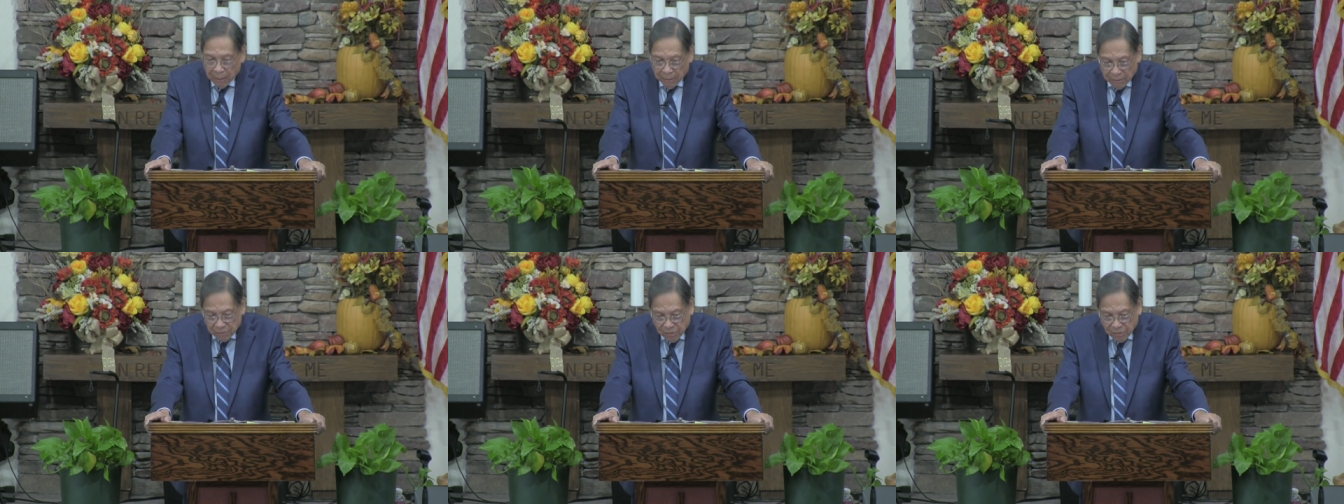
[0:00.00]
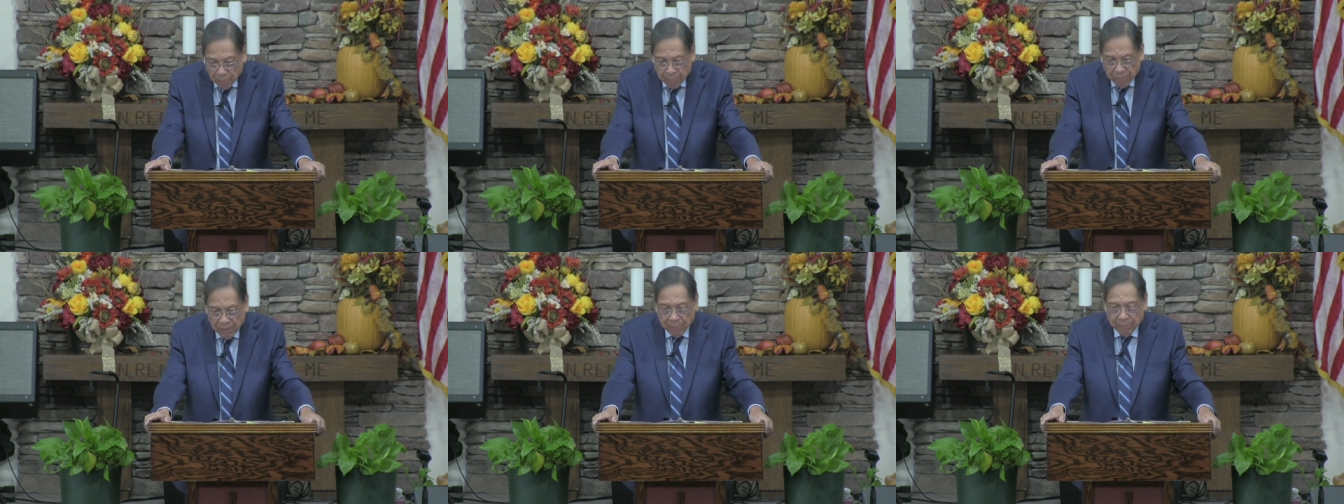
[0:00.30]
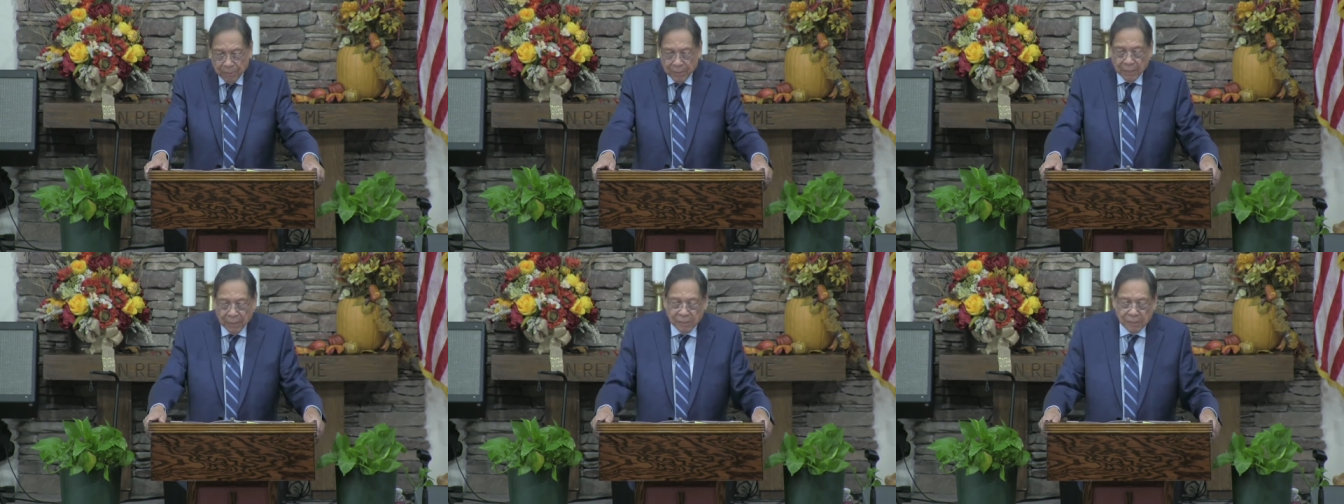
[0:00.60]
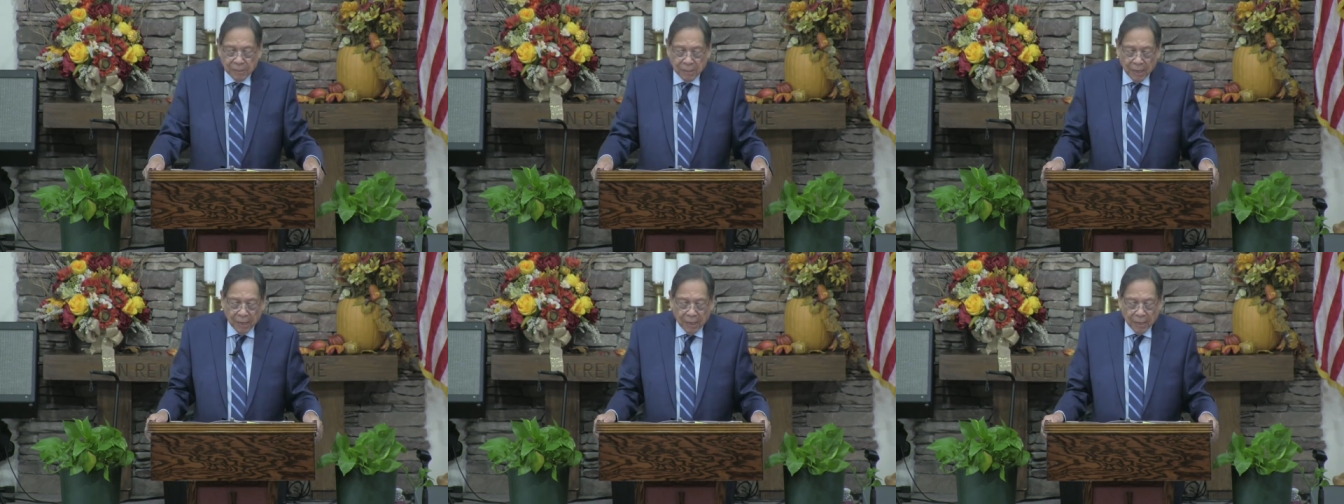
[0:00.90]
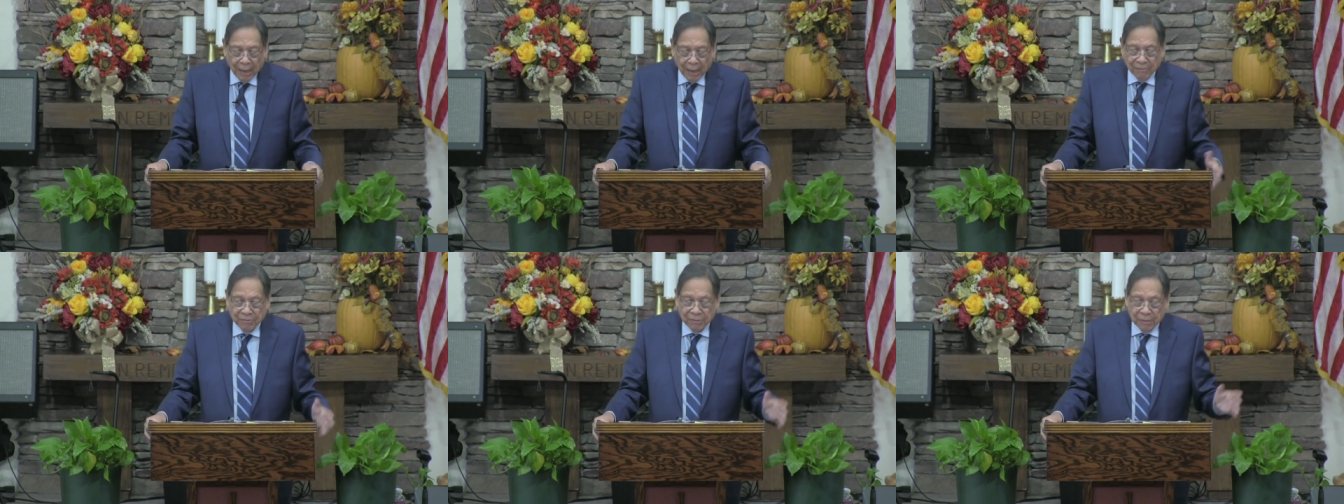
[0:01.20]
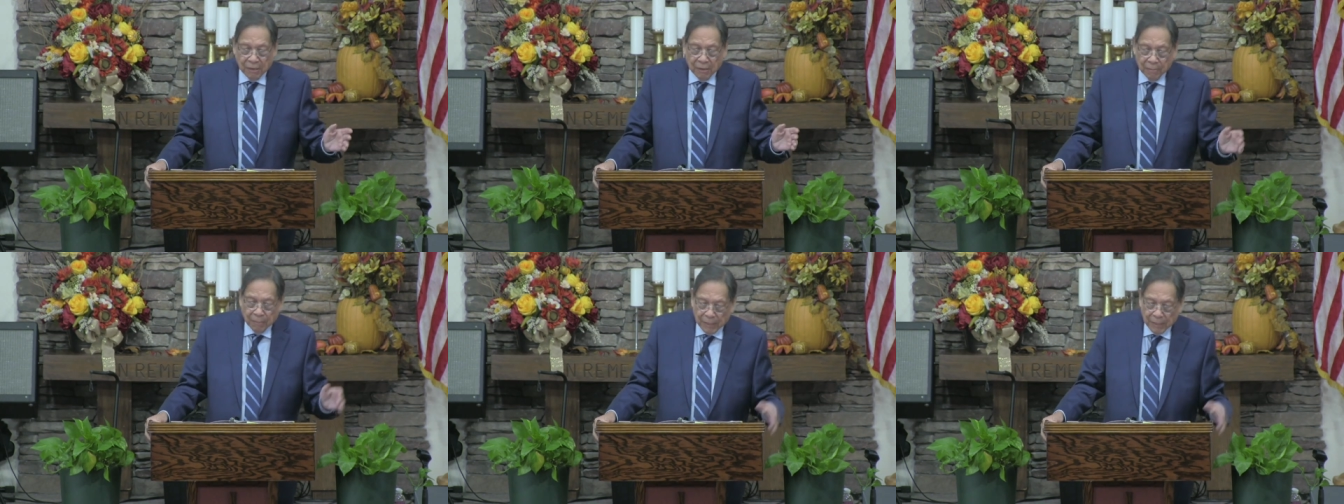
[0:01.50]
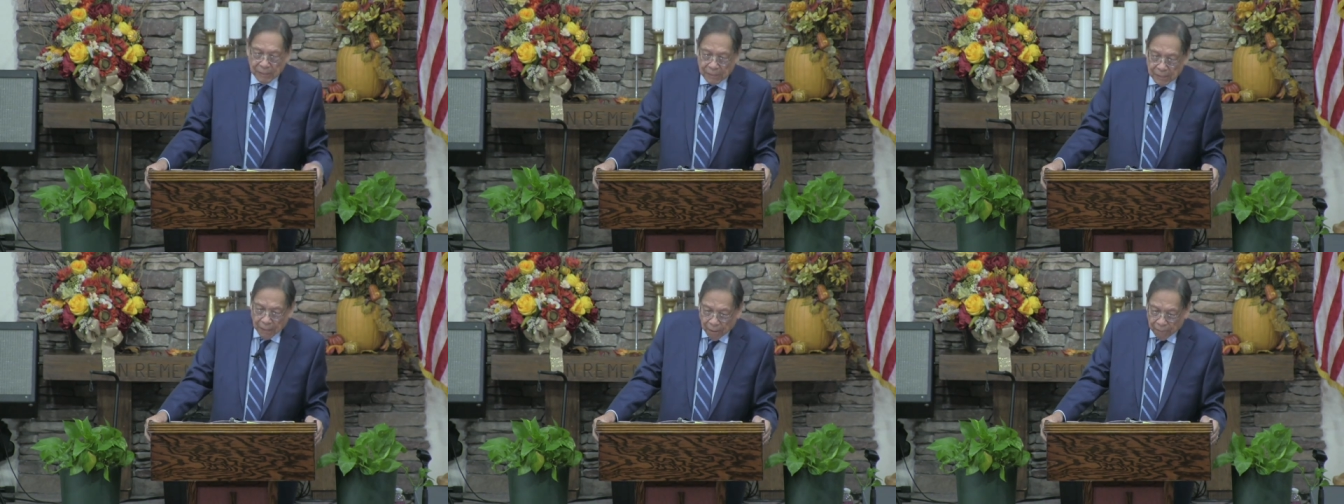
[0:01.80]
There's some people that say, I've said it
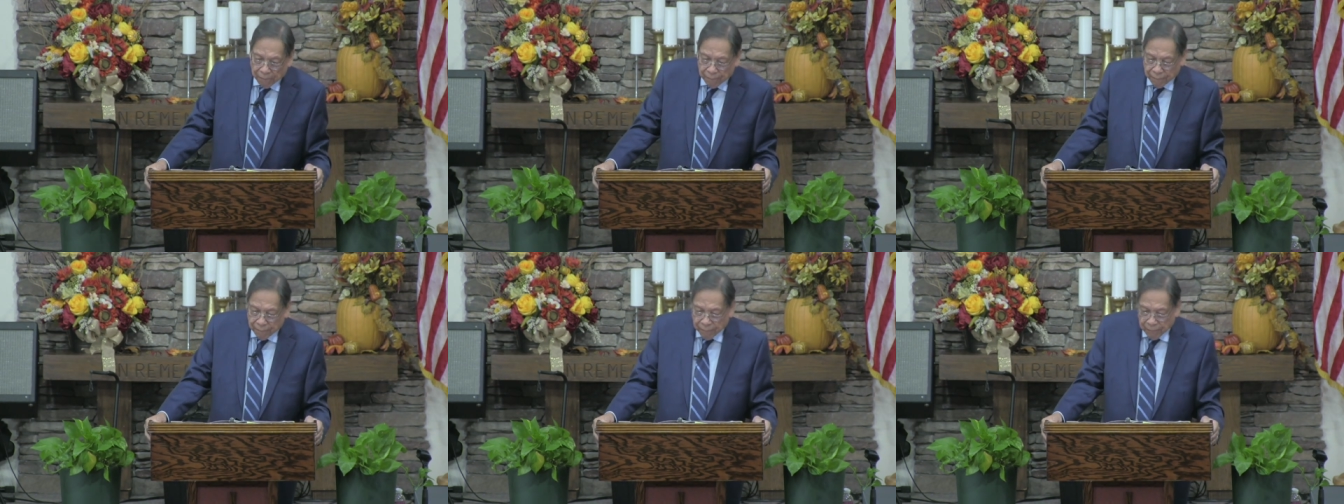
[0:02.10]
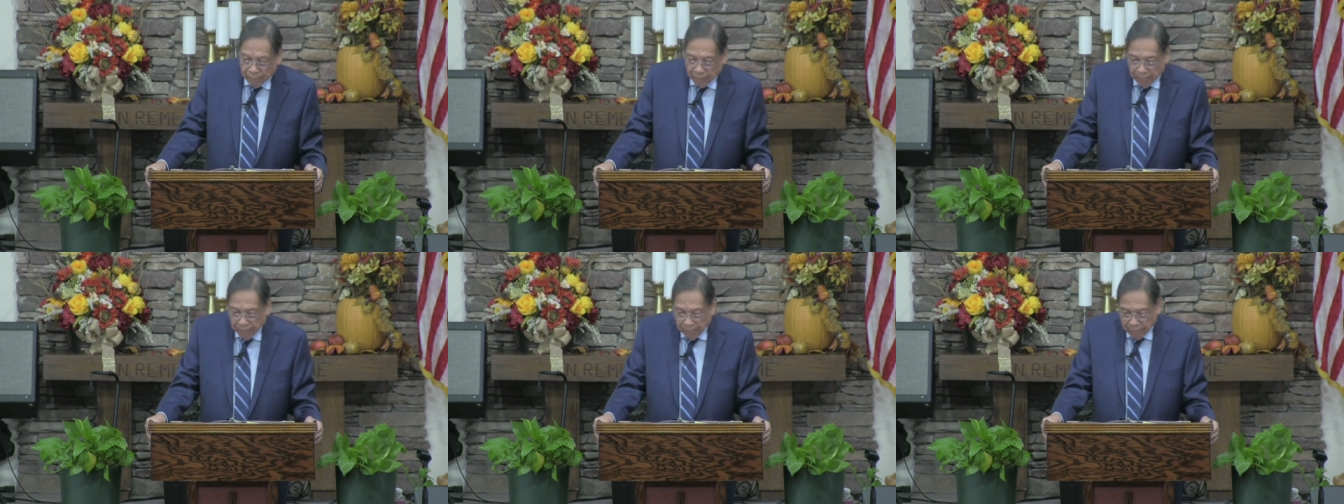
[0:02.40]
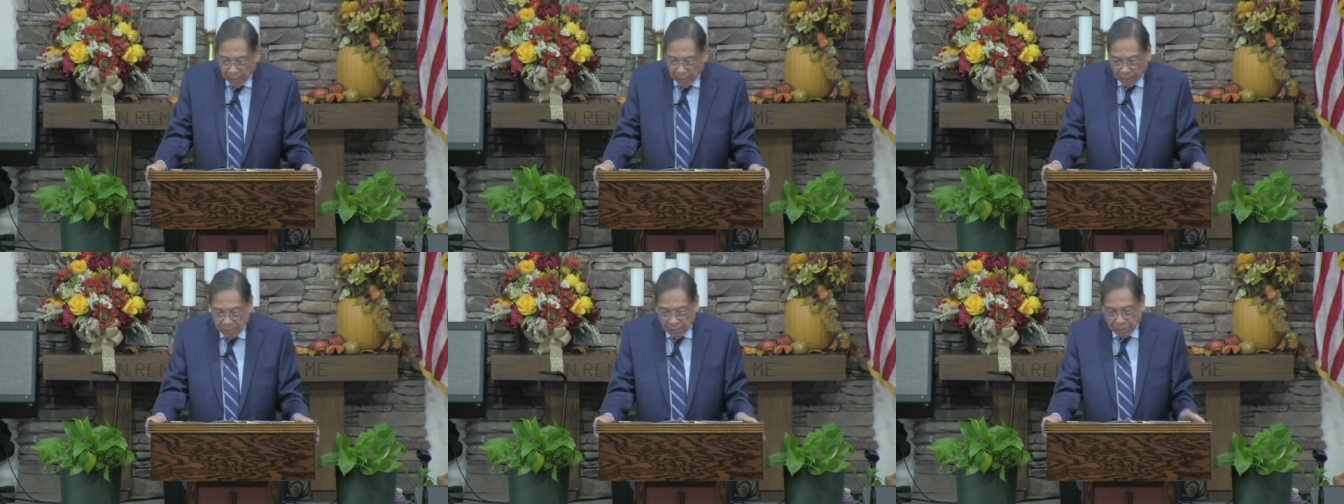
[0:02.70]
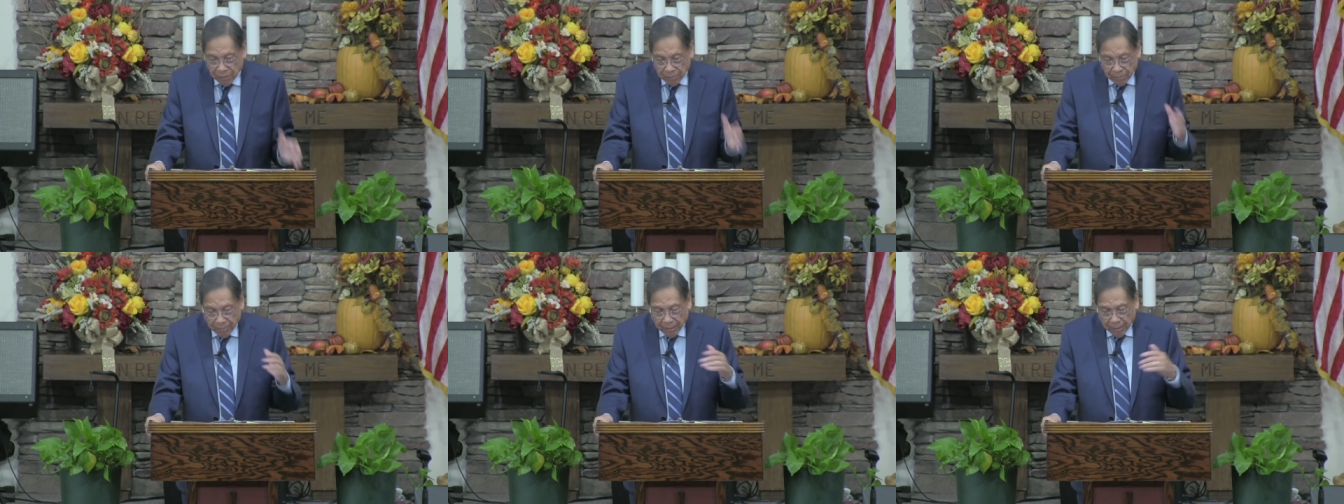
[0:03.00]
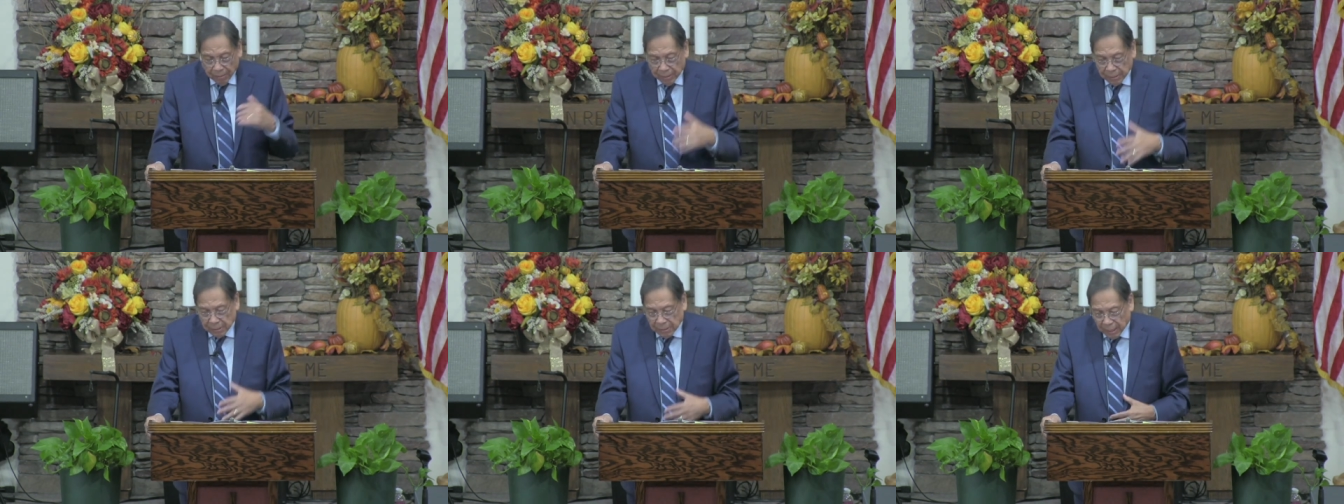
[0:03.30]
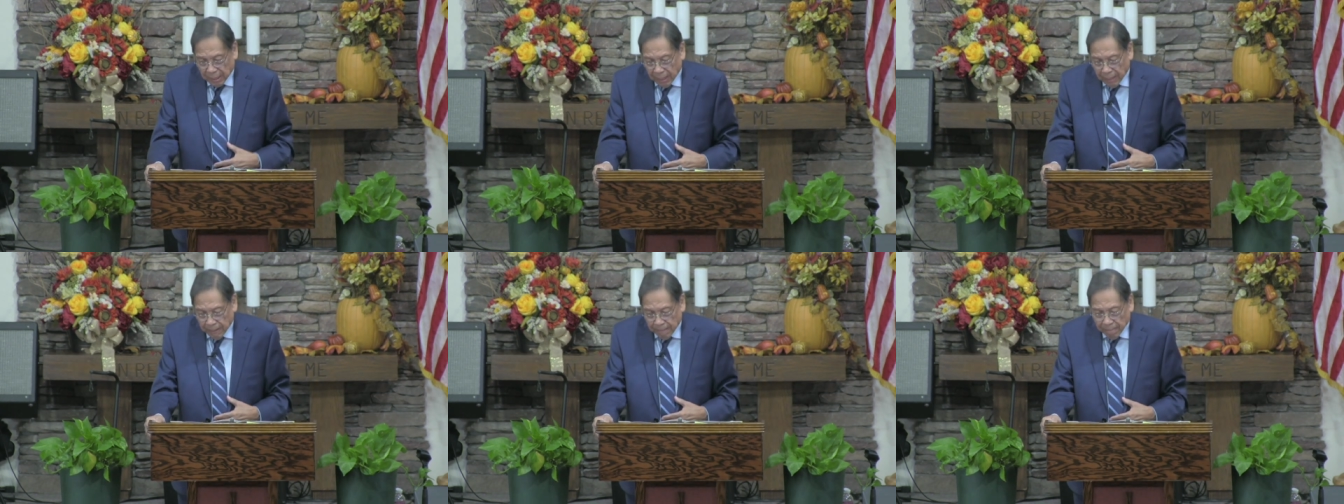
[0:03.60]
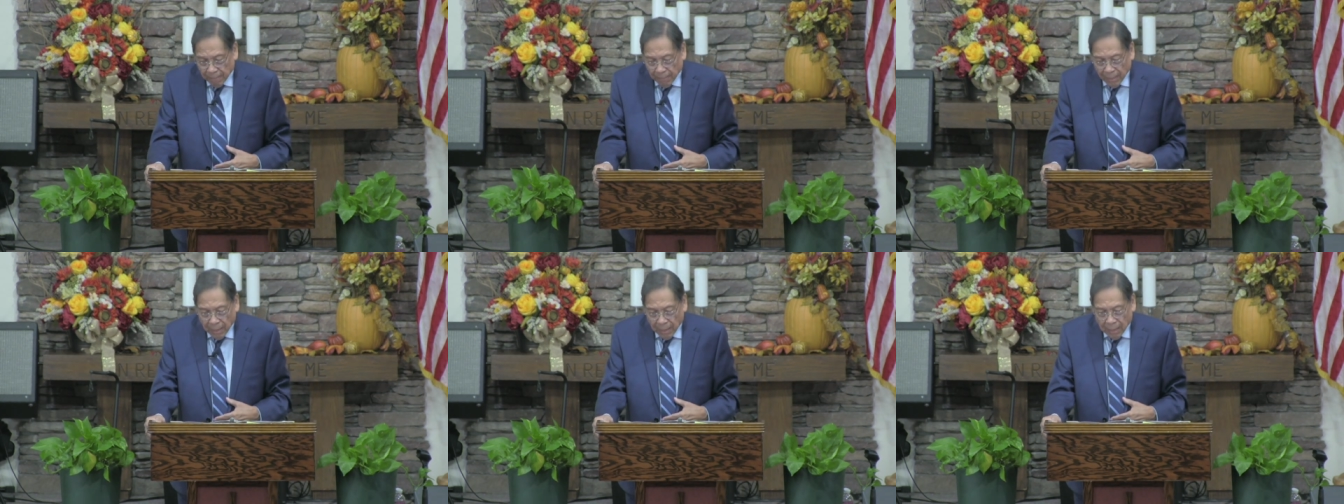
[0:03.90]
myself, I should be able to say it.